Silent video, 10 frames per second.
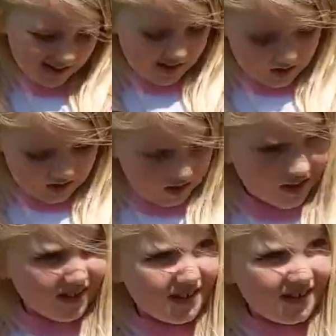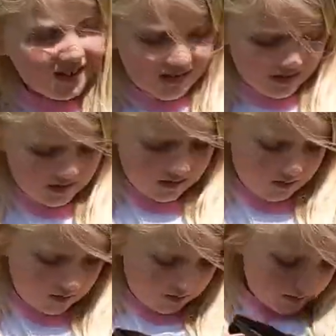Oh, look how snuggly
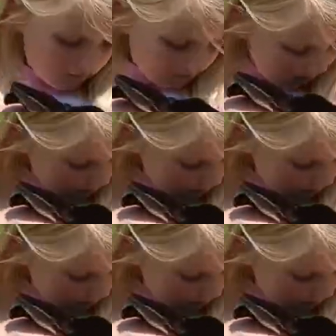she is.